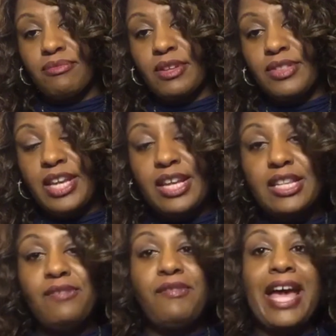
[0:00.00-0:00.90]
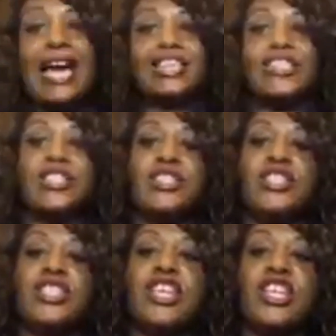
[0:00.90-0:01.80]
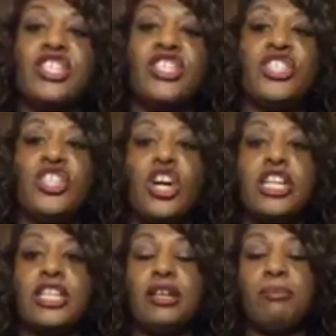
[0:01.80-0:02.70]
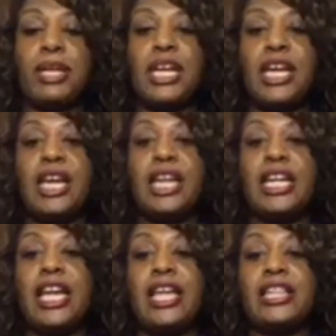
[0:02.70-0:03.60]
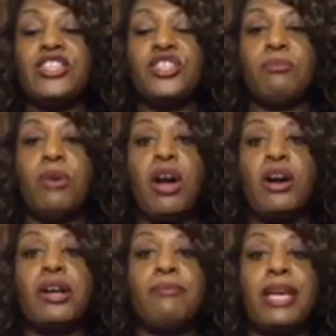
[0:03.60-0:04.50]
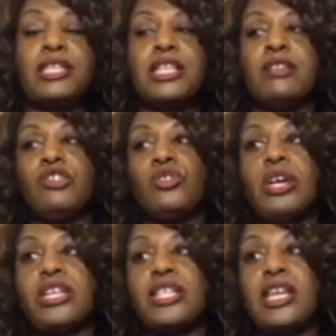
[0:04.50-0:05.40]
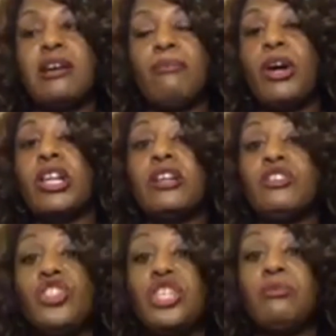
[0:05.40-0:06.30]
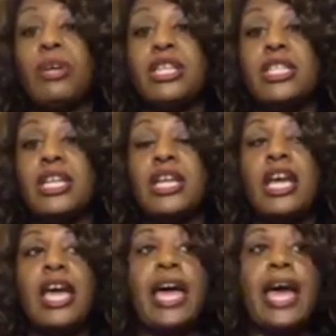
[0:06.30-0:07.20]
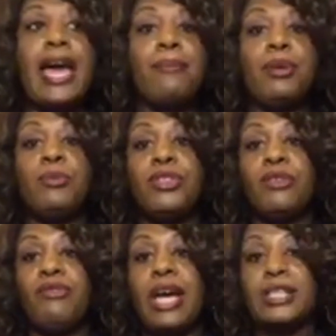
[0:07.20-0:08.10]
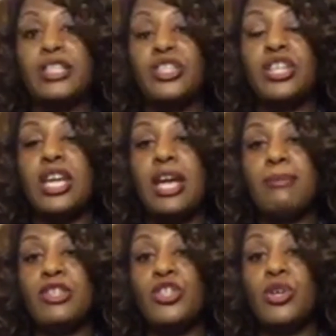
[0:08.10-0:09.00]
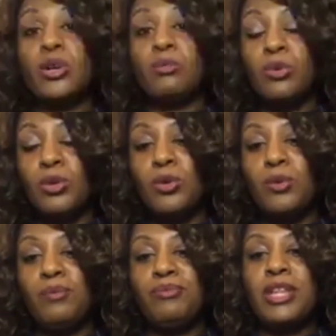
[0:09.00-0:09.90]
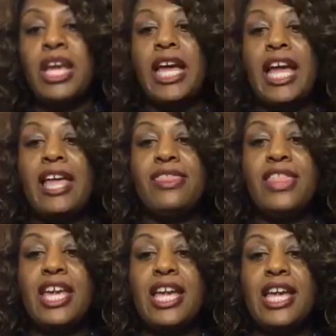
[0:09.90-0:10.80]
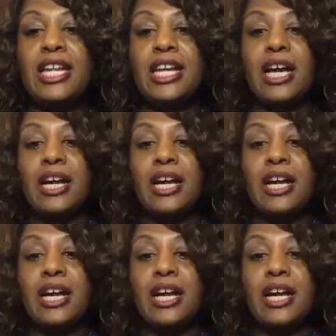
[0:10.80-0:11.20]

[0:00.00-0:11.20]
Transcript: Then the fashion discussion started up again, and Shamari basically was trying to tell Marlo she wasn't happy with the fact that she came into her room. And then